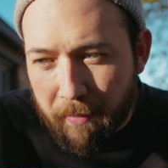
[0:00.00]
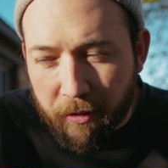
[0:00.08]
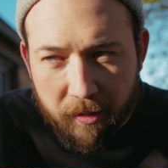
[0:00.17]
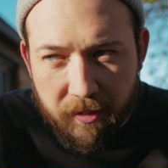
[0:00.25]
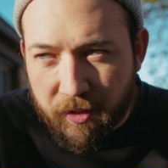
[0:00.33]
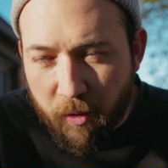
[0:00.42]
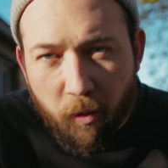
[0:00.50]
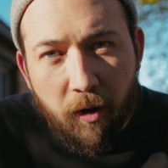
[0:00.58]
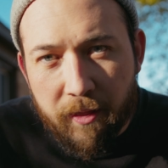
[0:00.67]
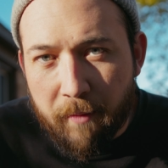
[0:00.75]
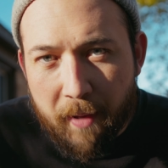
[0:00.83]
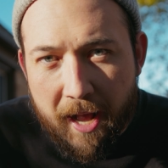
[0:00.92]
build a store
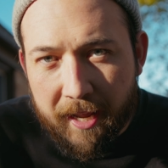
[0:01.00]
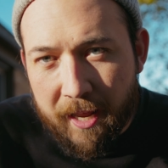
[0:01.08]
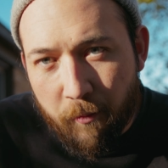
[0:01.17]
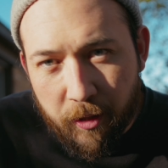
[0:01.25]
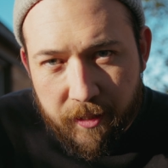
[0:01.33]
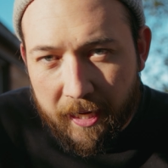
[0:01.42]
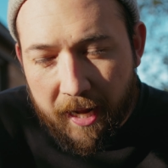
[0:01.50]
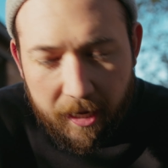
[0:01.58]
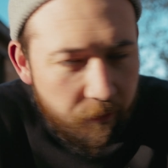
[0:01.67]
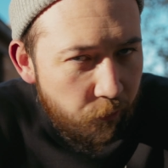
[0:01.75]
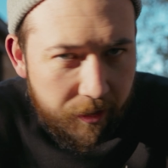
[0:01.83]
on the back end, which like I